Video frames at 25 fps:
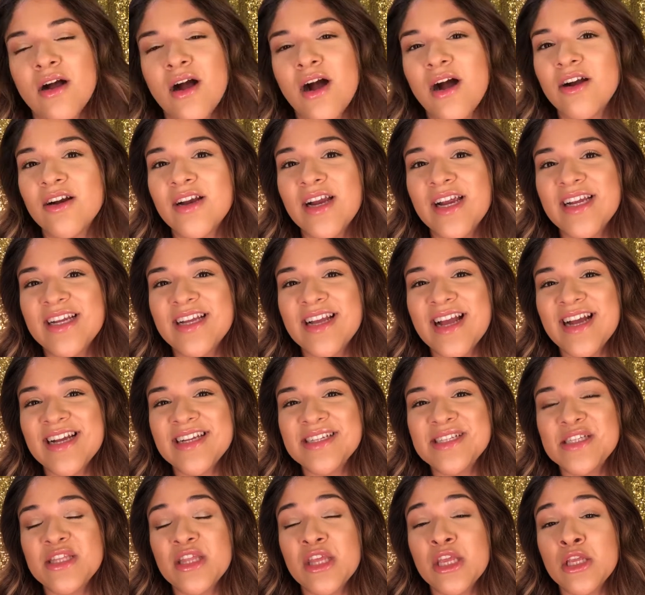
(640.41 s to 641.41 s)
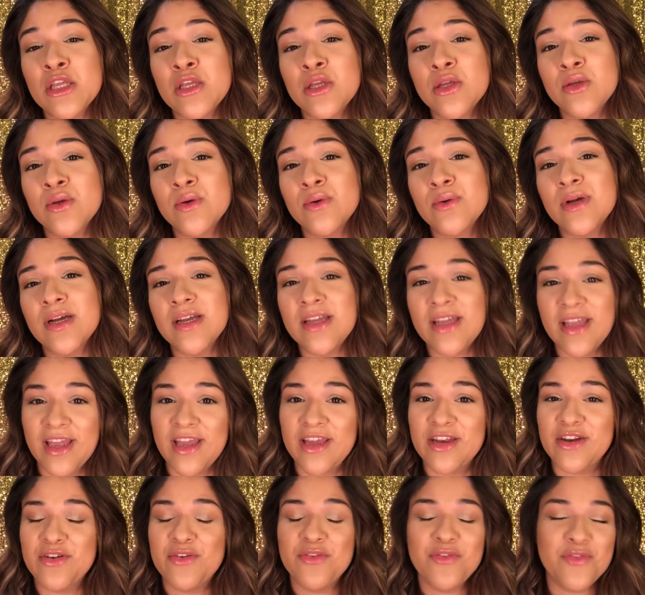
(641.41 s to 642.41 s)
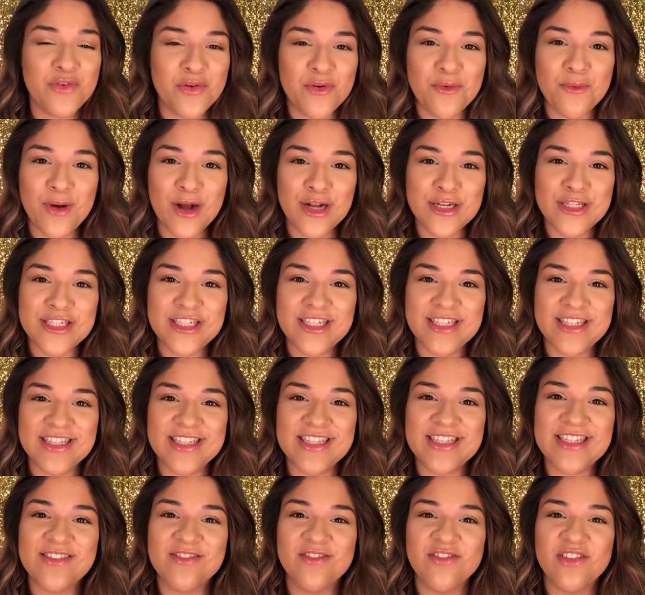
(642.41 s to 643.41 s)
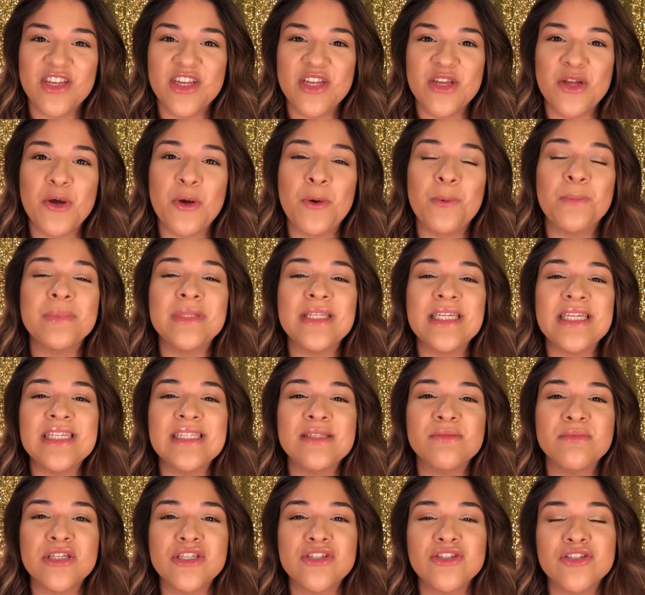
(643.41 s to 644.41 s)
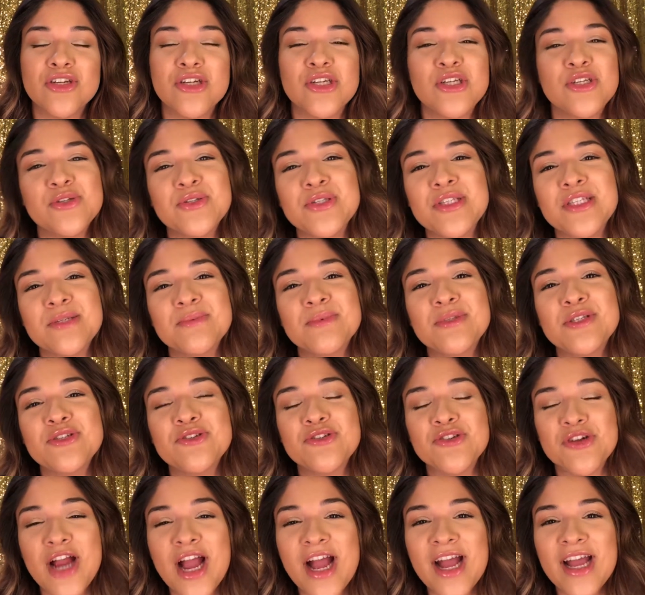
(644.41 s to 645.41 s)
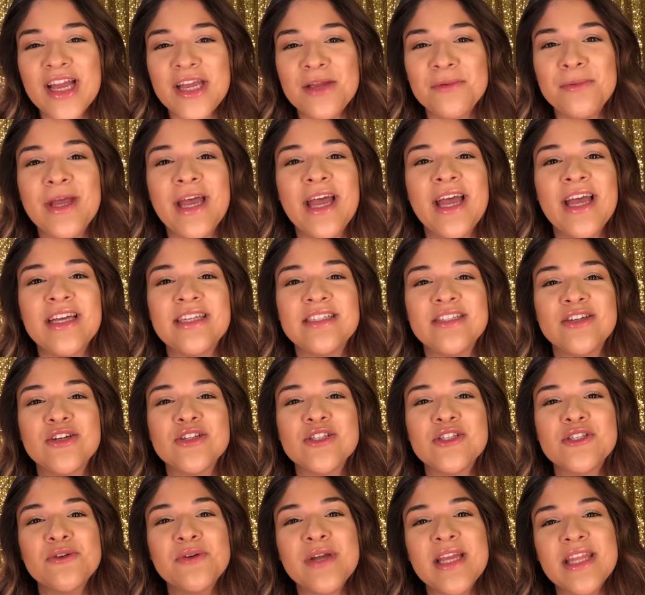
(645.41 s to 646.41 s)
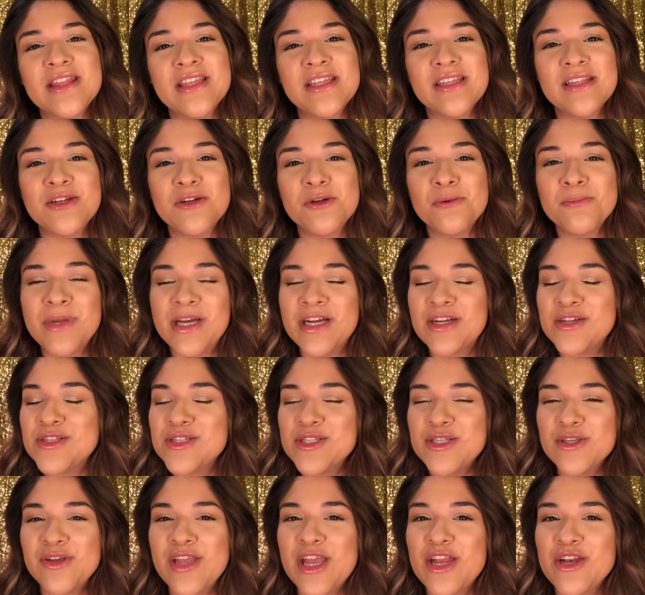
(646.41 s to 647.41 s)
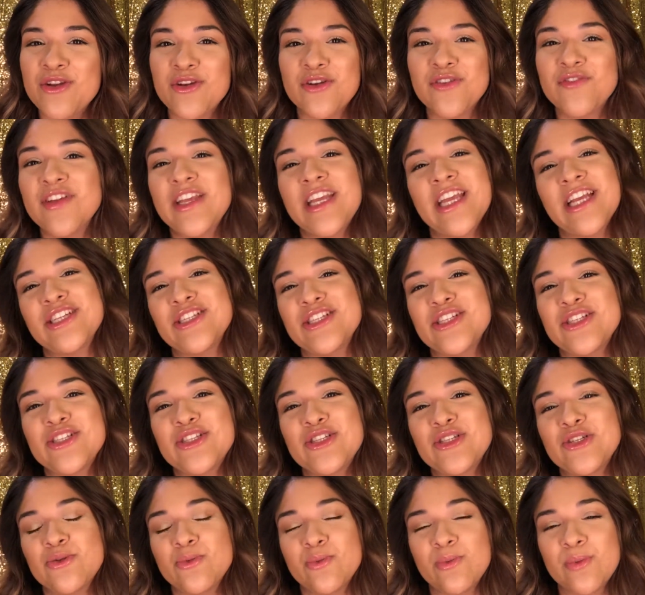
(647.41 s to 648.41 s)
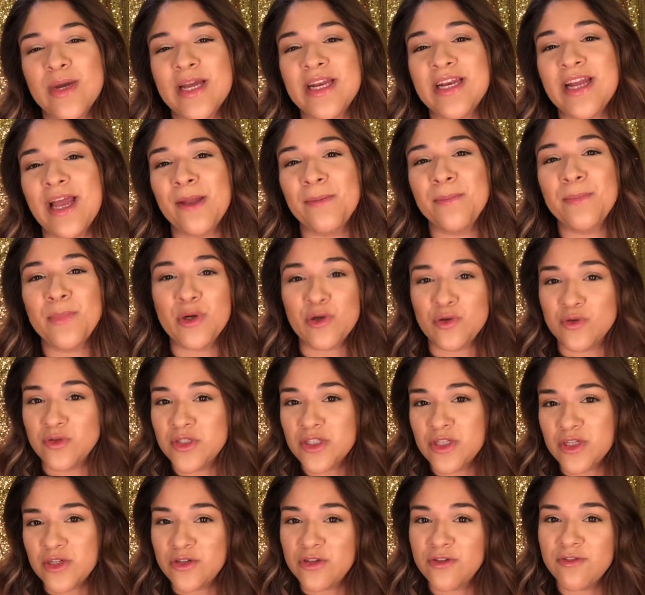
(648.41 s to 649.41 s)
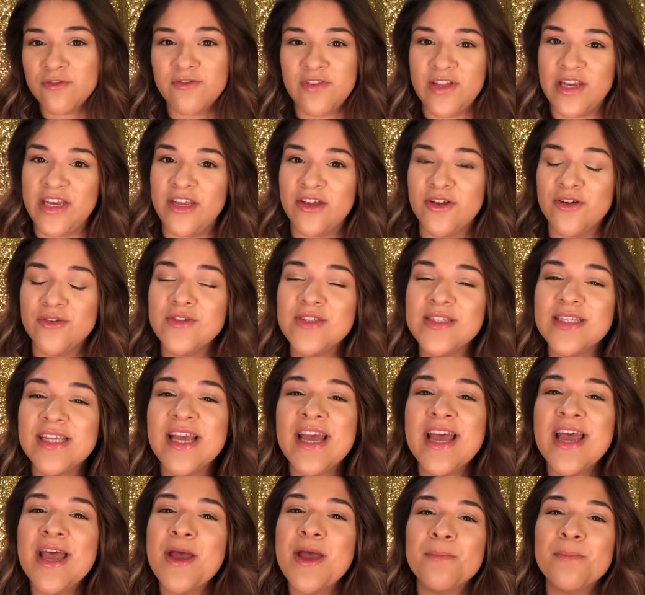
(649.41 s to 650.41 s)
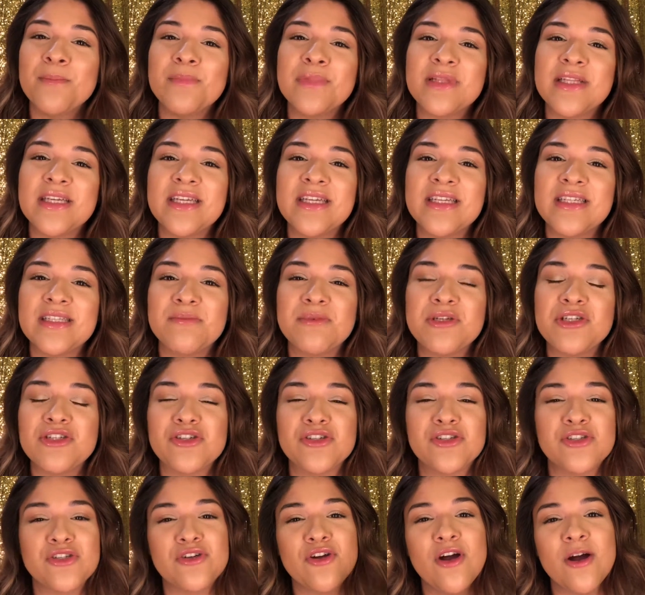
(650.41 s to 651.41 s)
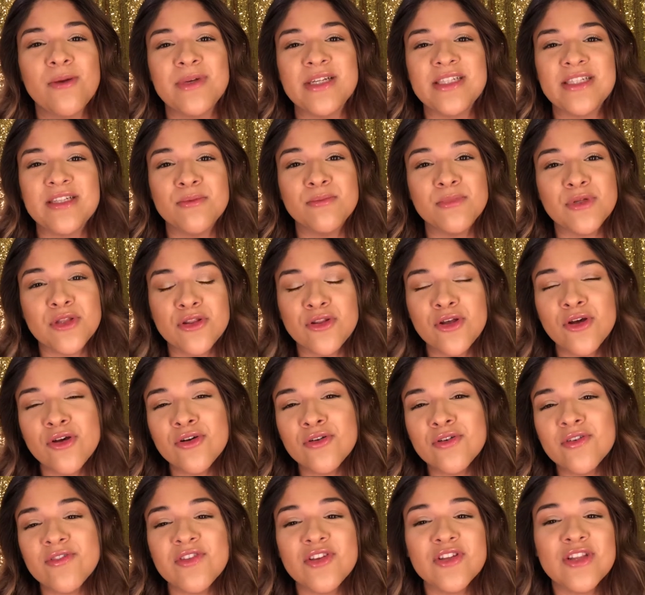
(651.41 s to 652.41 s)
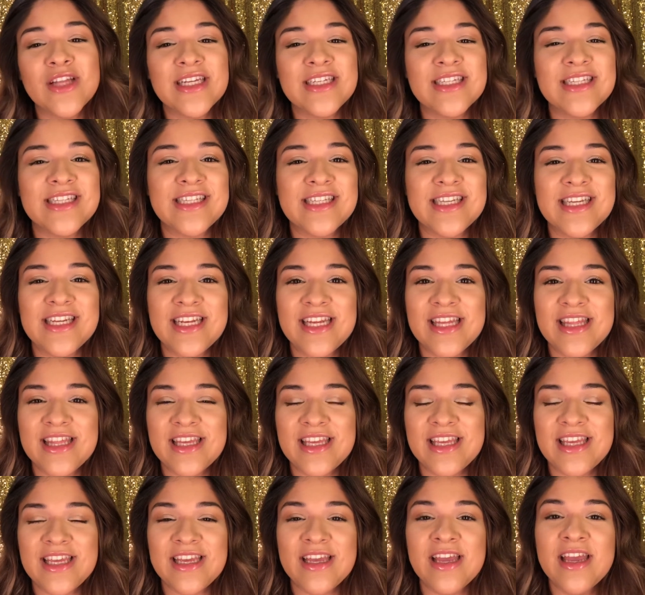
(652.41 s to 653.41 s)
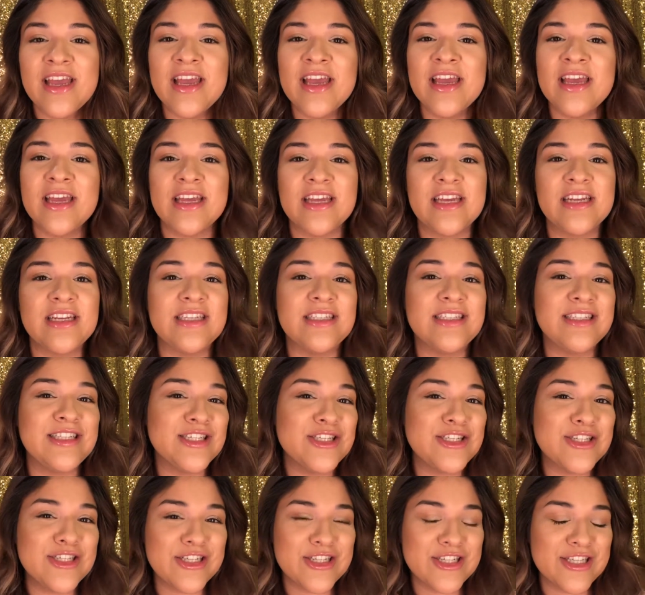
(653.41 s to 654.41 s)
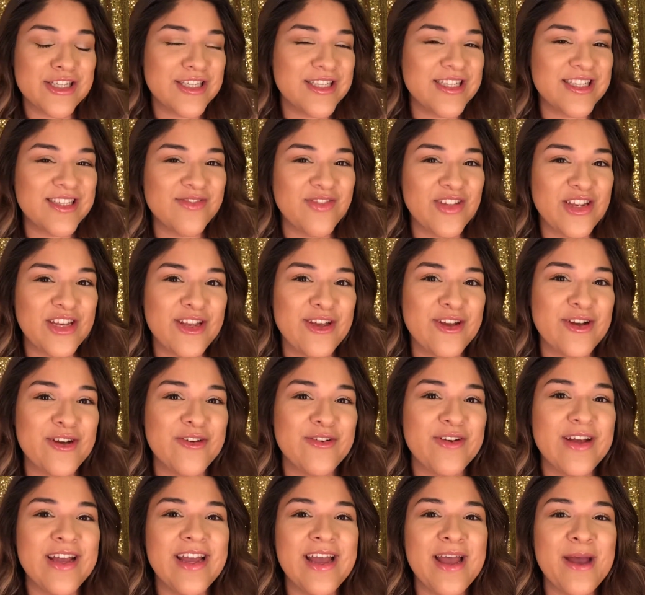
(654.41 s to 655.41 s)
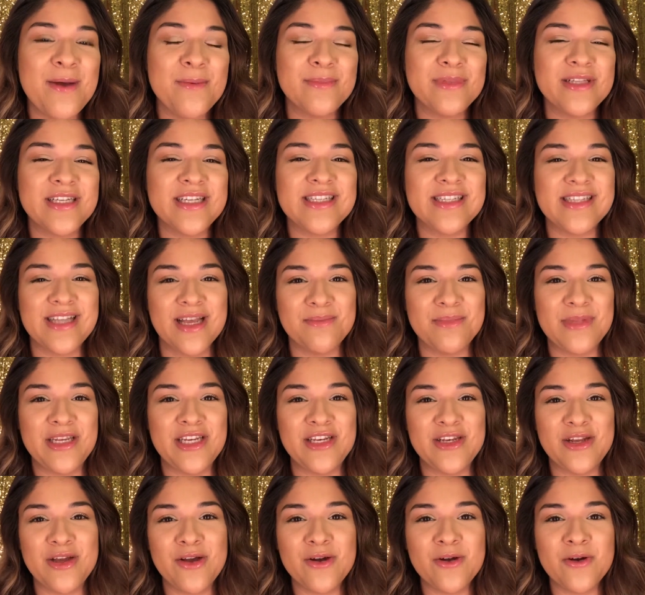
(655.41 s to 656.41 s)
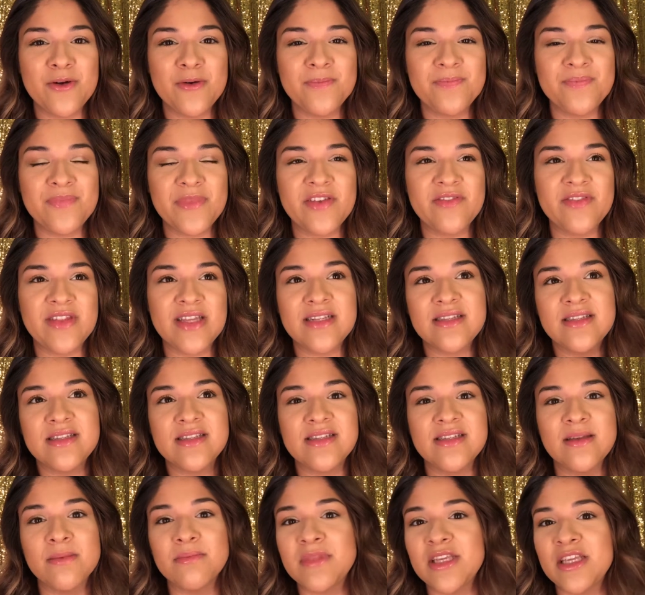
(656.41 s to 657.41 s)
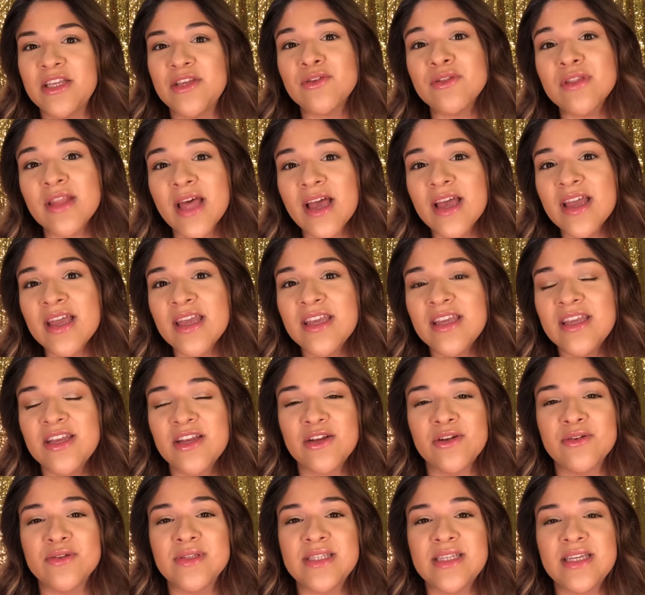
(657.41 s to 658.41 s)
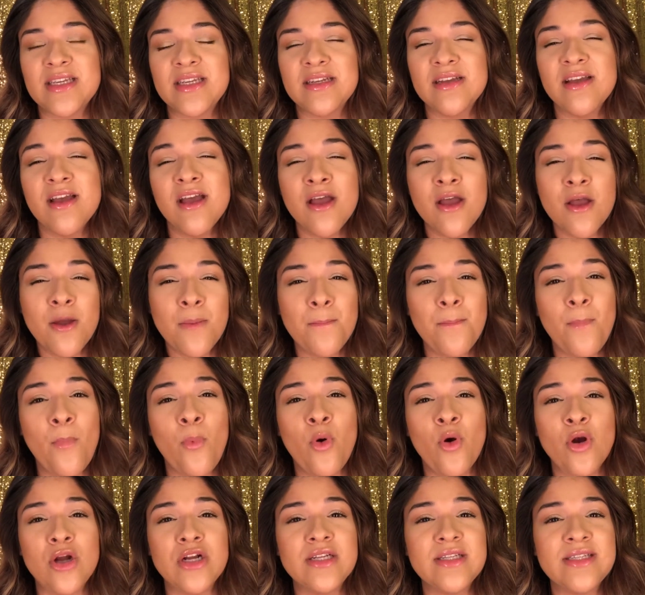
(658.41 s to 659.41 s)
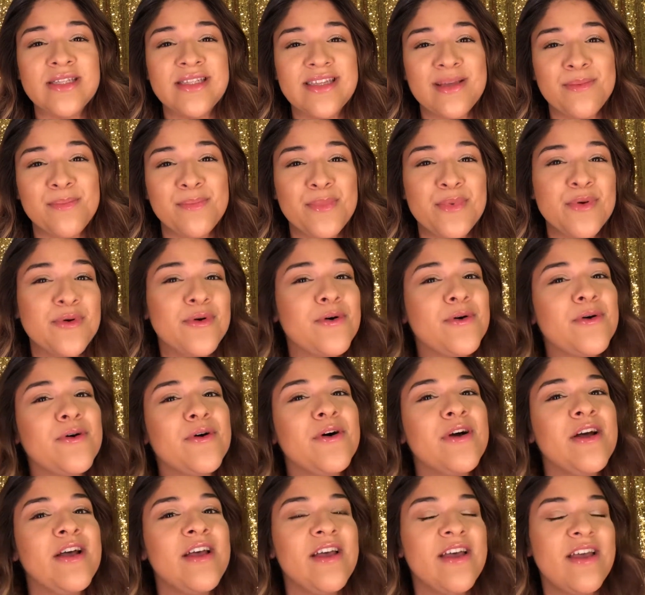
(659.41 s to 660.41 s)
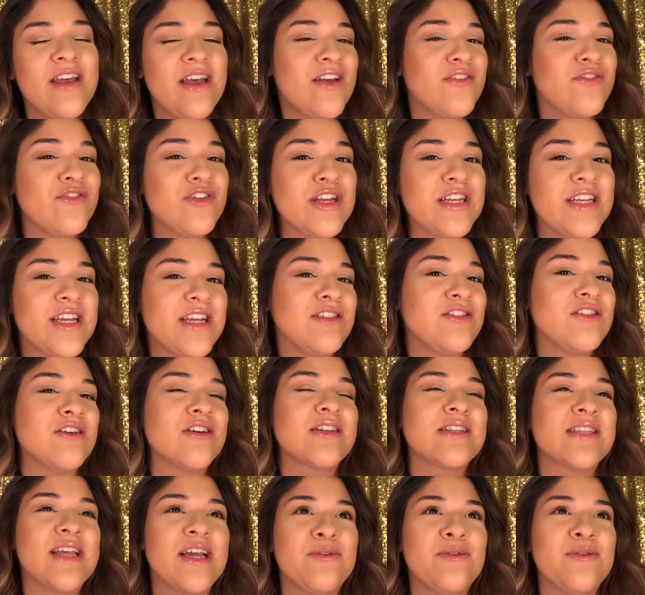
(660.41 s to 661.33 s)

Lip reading: Alright guys, thank you again for watching this video. Please make sure you subscribe and also hit the little bell so you get notifications to when I post new videos. Please be sure to comment down below if you'd like to see anything in addition to this video. Please let me know if this is something you'd like, you know, seeing more simple everyday looks.